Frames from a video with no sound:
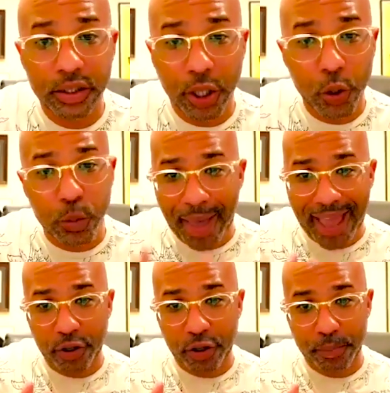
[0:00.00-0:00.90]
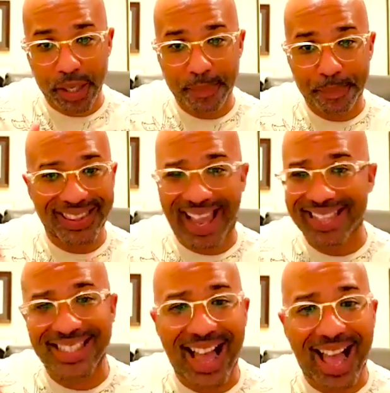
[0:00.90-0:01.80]
Those matter to me, but
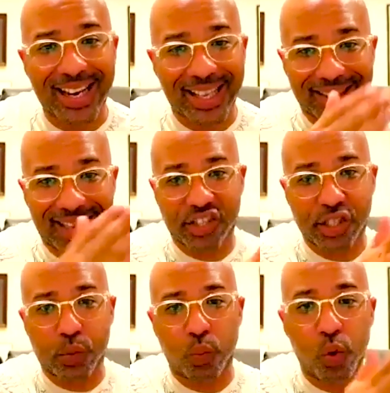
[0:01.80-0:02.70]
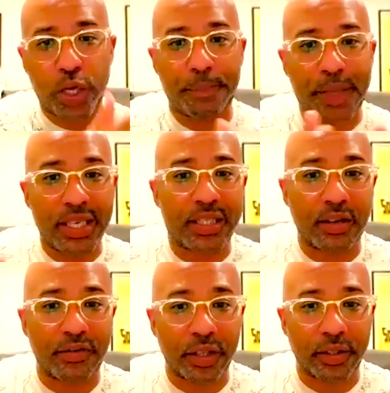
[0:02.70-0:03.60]
that's not it. That's just one piece
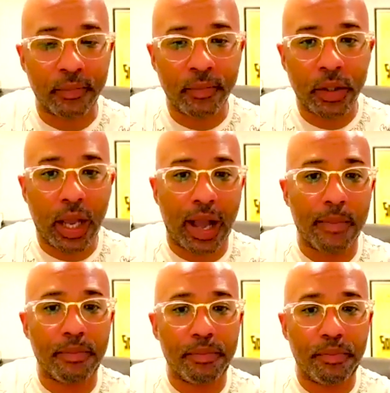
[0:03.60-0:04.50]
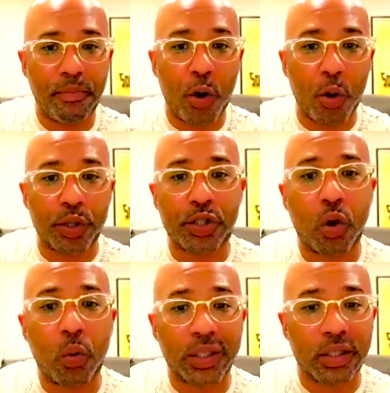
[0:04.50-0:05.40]
of it. I'm focused
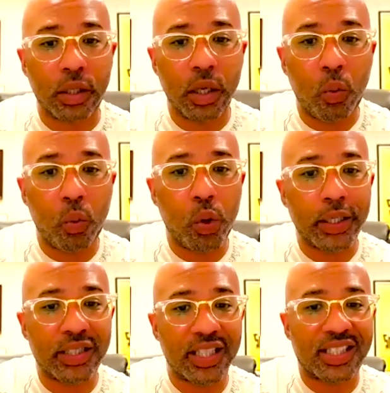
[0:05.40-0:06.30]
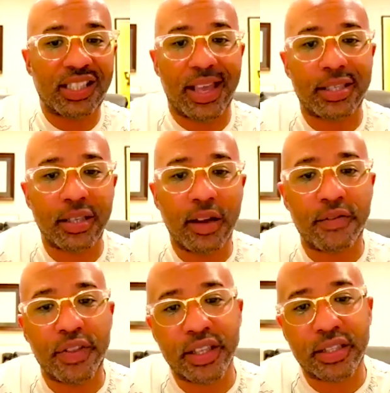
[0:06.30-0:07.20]
on what success
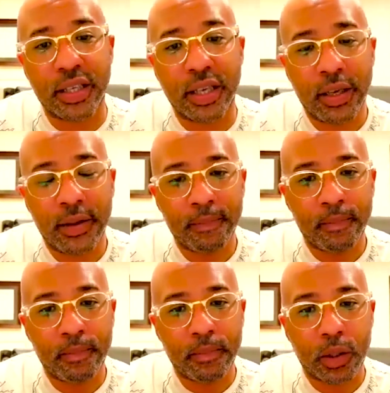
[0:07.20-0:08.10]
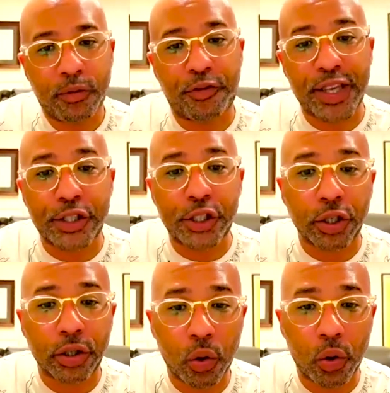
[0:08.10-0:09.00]
of this
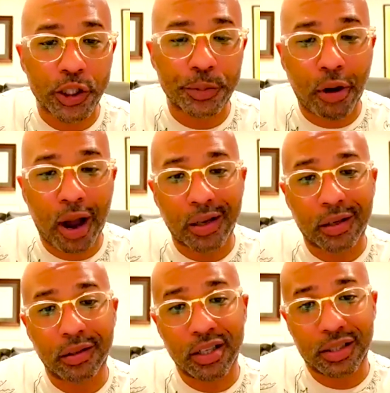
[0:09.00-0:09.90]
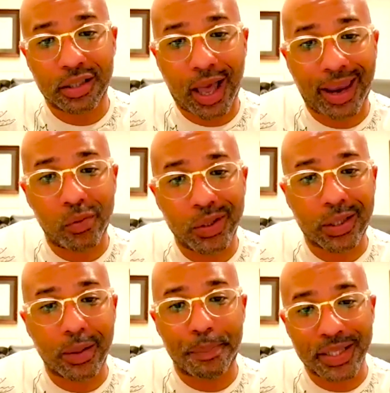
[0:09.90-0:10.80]
feature or this product looks like. What's
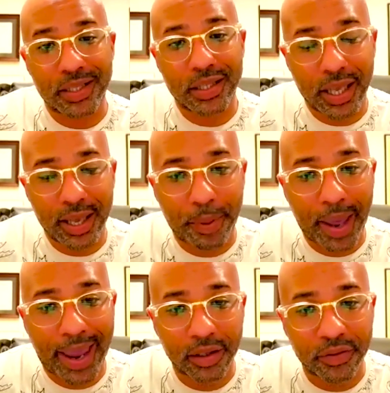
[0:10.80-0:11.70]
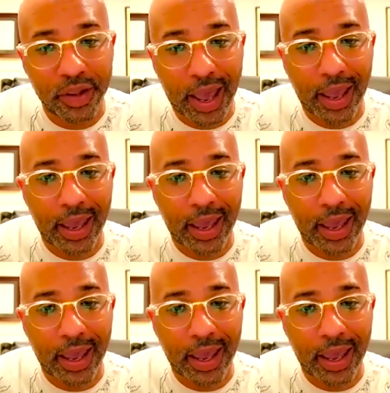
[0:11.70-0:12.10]
the business impact of that?